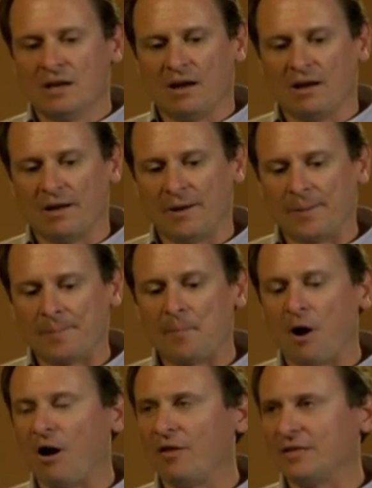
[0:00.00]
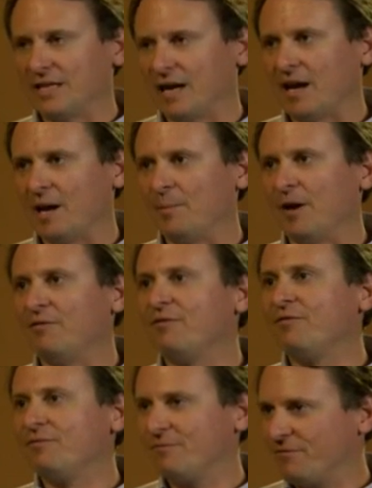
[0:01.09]
all the time on
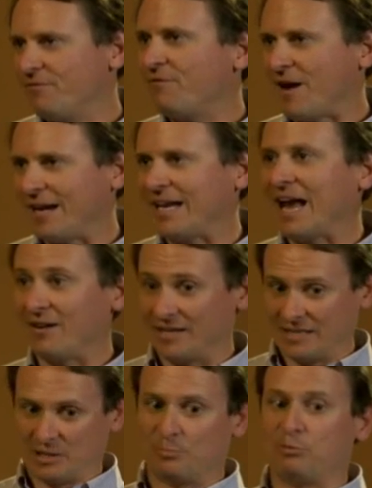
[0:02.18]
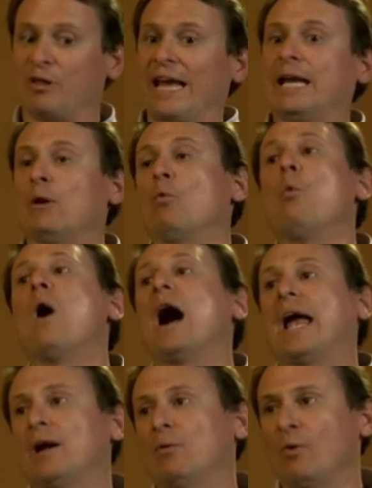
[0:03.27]
finding out and explaining
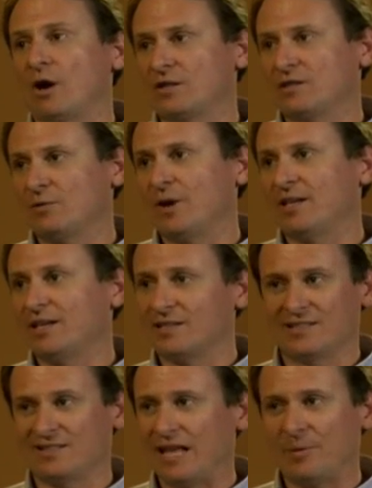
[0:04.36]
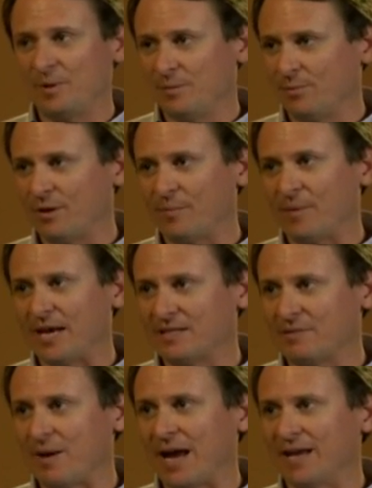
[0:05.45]
why it works the way it does, because a lot of people are
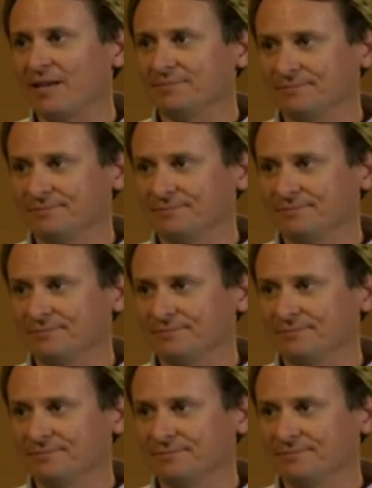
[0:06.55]
amazed by it.